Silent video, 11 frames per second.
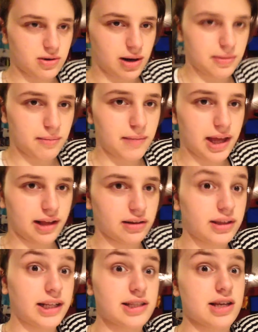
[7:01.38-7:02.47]
grab a male.
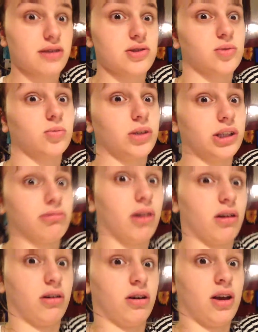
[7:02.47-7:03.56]
That sounds really
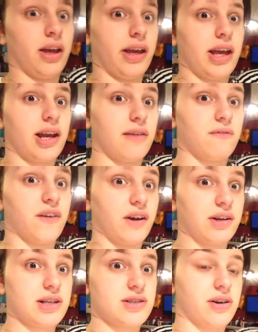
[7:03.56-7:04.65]
wrong, and I'm
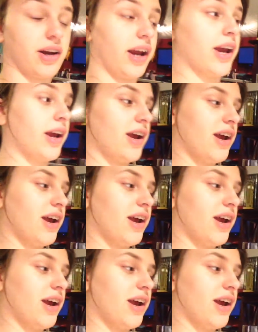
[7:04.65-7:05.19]
very sorry.